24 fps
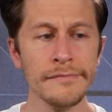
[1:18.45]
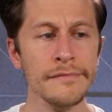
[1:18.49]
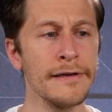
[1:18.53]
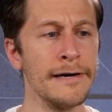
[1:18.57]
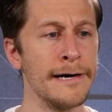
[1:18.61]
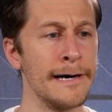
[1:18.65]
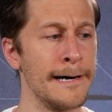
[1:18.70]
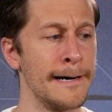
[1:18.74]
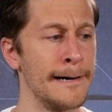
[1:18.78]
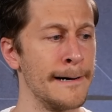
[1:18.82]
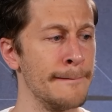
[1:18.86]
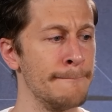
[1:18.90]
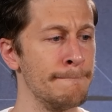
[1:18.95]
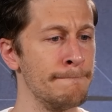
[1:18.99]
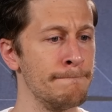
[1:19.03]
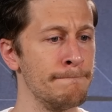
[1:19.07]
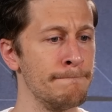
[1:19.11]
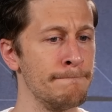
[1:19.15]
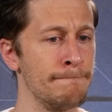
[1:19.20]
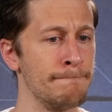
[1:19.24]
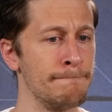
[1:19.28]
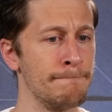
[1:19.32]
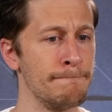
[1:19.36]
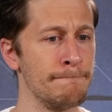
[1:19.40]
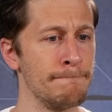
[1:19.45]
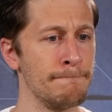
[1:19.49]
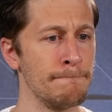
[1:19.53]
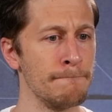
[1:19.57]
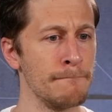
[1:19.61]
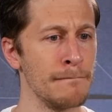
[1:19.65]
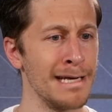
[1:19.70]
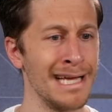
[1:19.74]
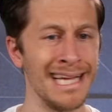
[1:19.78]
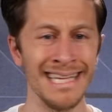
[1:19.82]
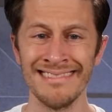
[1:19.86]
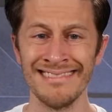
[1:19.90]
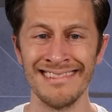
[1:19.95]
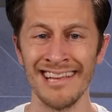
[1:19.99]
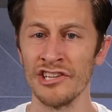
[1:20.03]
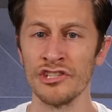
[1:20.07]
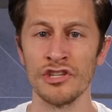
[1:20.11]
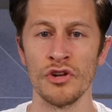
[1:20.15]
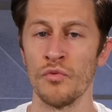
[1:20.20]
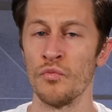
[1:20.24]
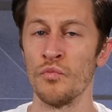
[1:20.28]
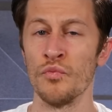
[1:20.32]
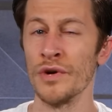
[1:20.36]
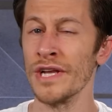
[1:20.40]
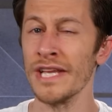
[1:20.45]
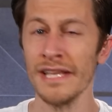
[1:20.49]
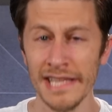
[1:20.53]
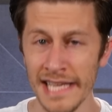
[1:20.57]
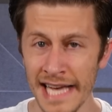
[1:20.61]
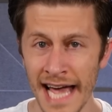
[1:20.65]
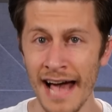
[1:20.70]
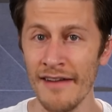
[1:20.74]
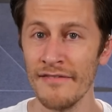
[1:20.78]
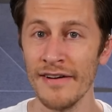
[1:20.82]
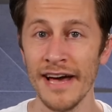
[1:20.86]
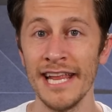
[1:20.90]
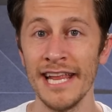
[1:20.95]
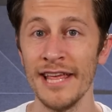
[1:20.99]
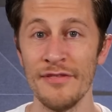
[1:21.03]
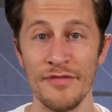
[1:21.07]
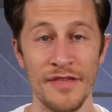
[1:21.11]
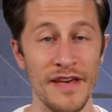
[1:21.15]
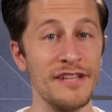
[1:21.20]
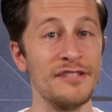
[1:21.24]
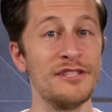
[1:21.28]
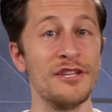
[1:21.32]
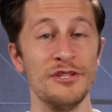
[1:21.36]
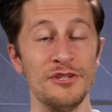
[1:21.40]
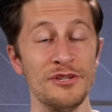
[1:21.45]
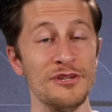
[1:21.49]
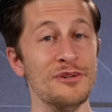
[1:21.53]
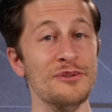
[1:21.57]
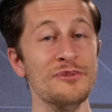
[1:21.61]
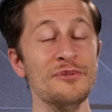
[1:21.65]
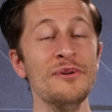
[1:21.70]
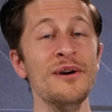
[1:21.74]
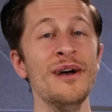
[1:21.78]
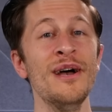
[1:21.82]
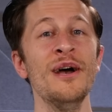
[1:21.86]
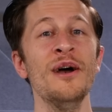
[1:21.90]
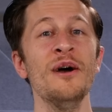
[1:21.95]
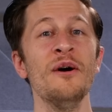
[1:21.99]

Um, it doesn't really have anything to do